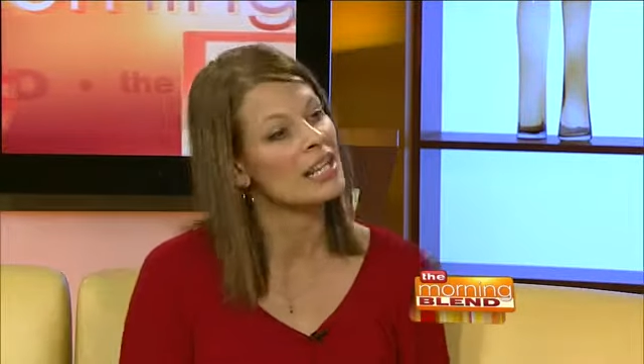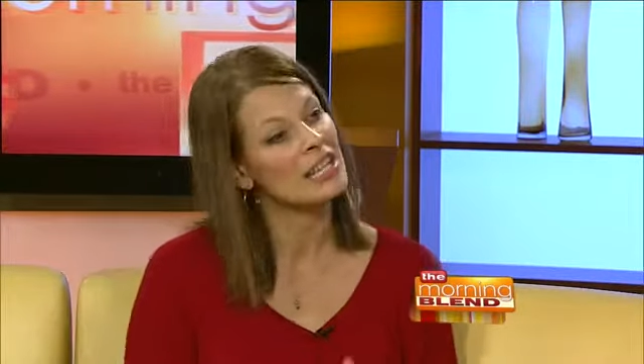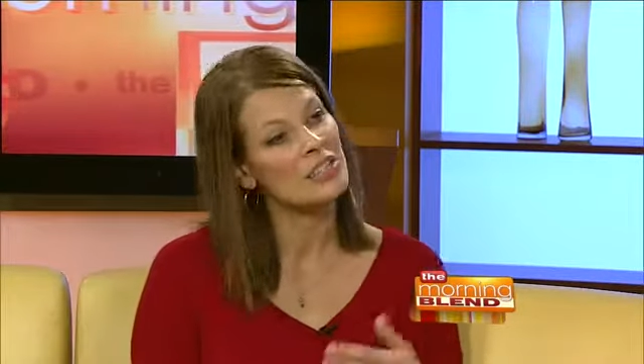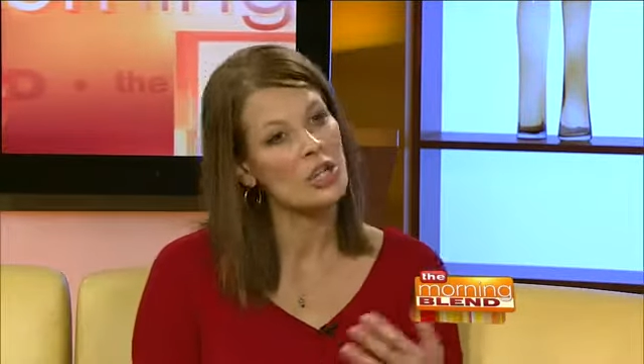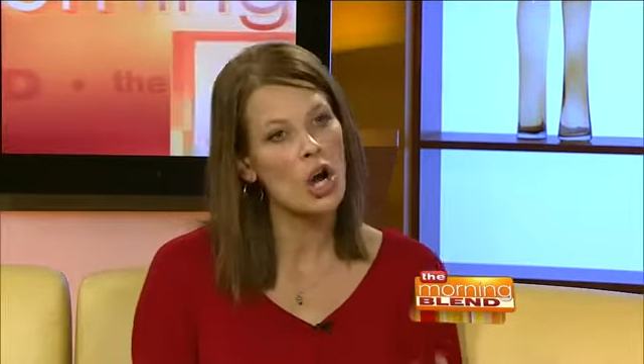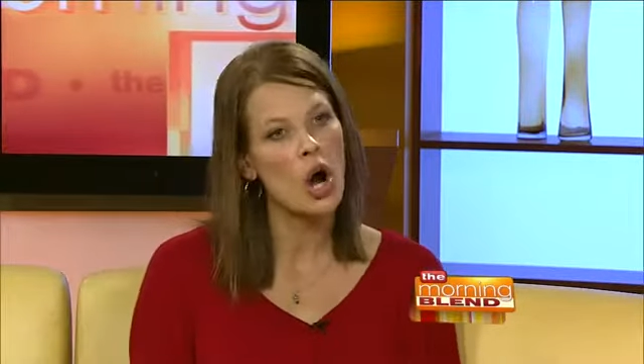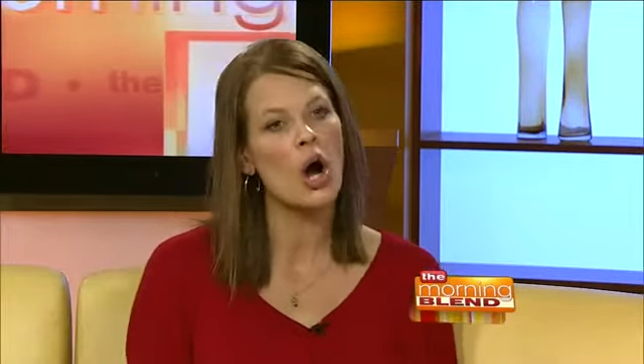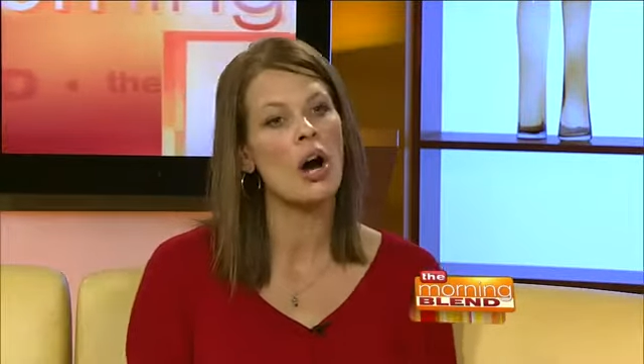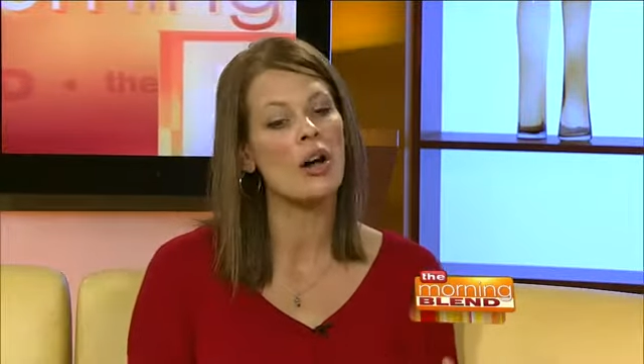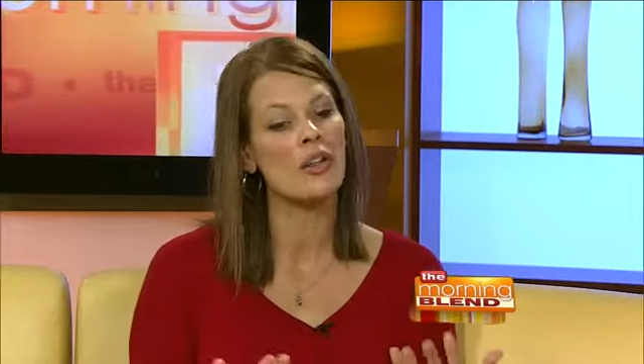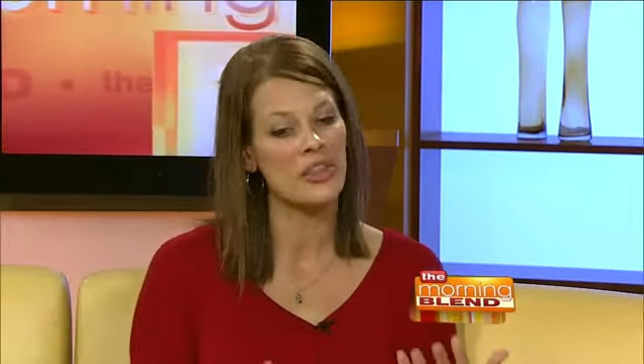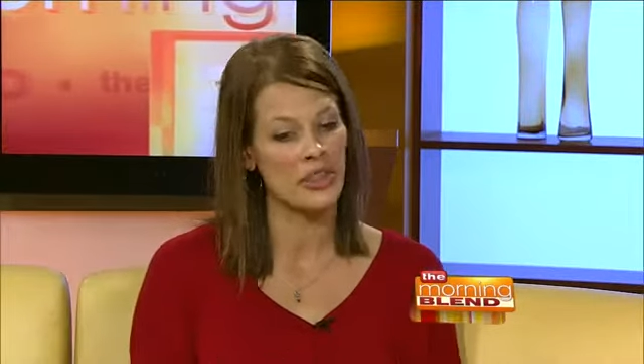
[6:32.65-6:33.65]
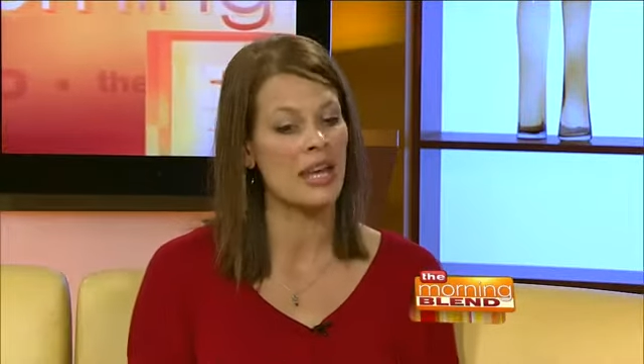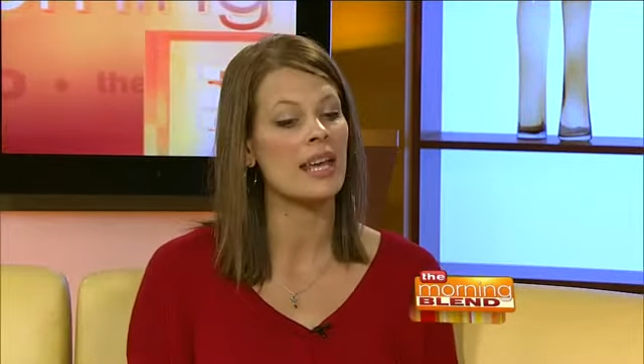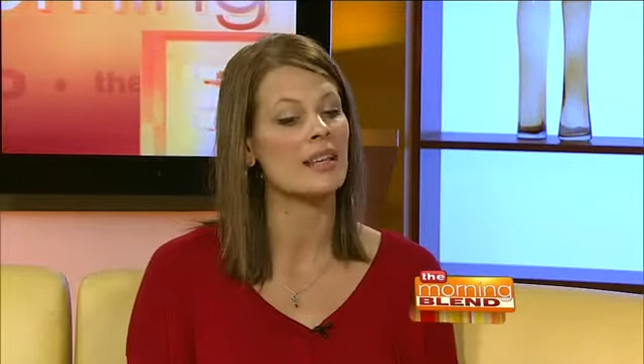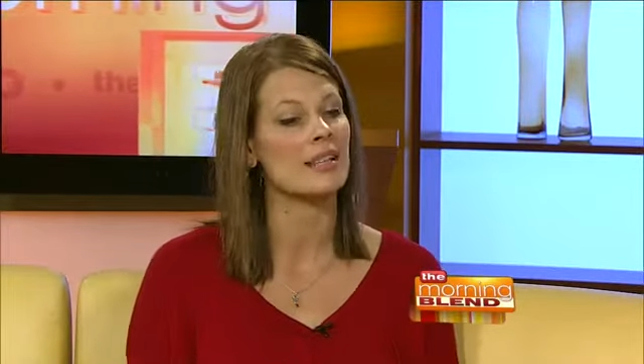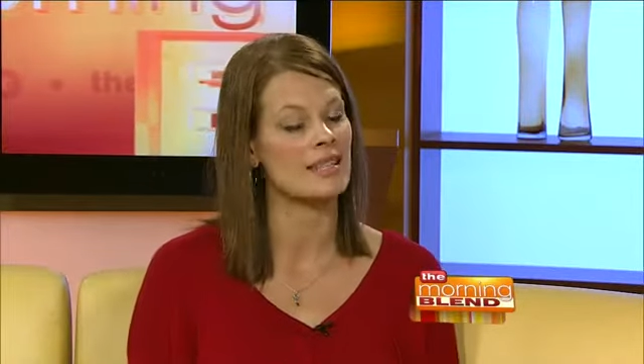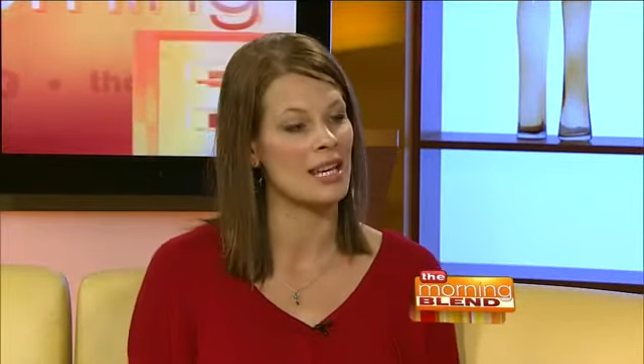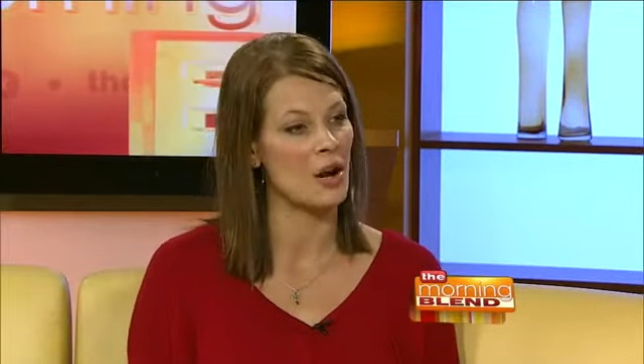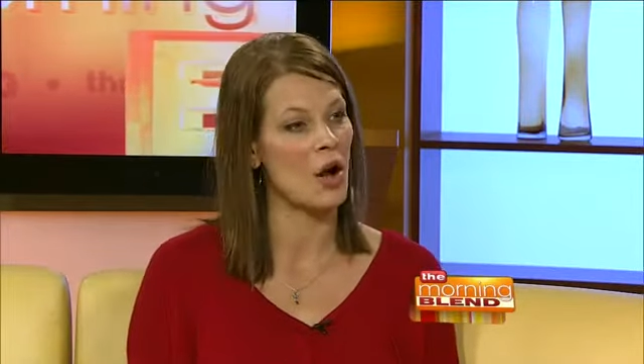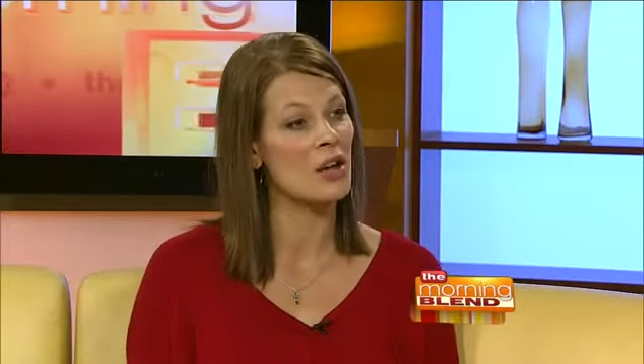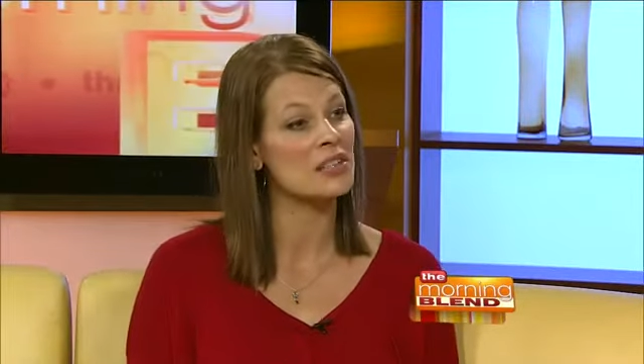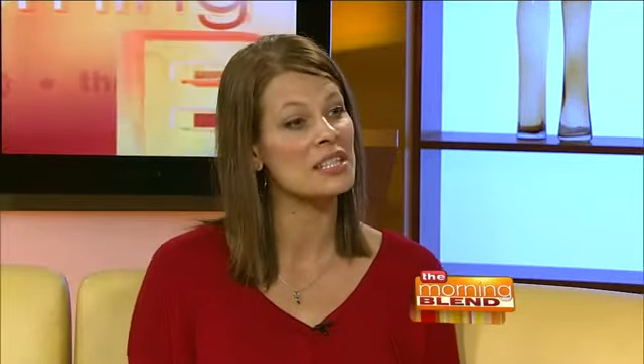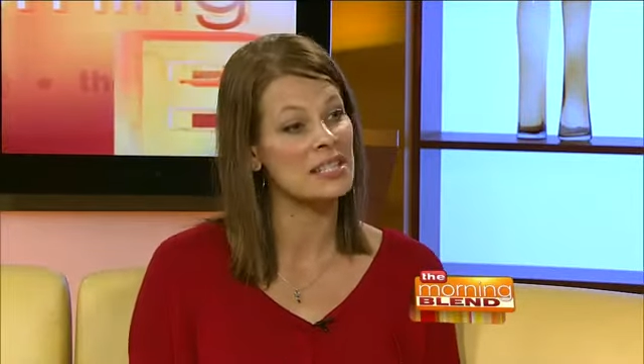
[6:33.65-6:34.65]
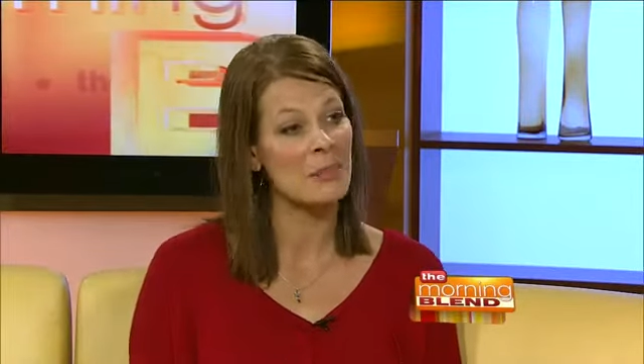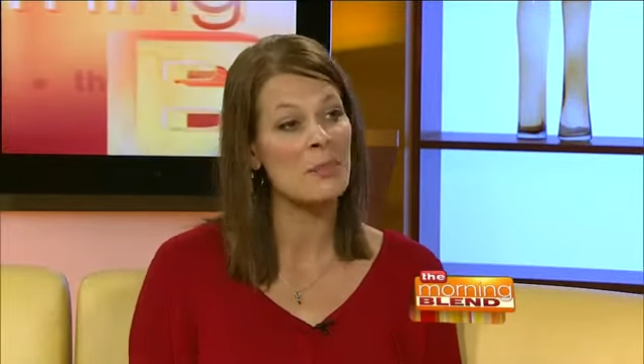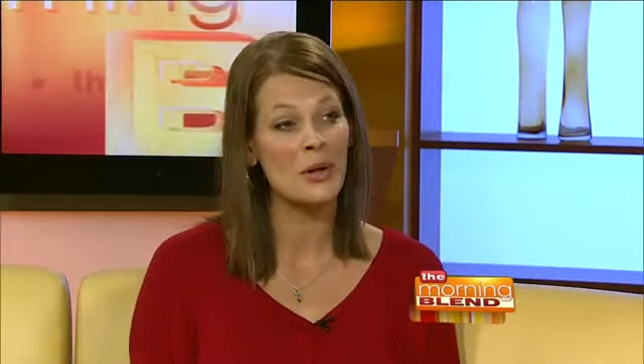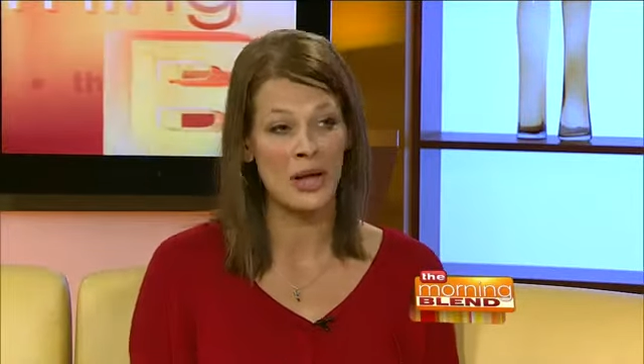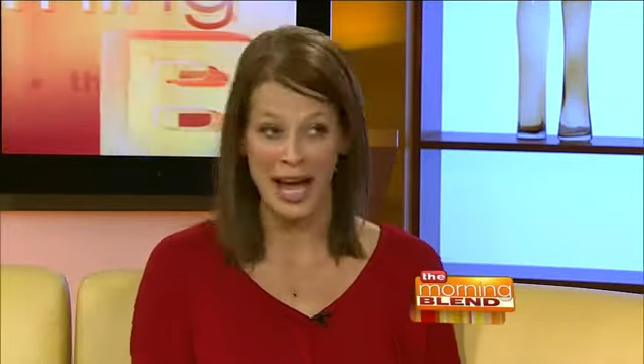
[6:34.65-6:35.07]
these are all things and all simple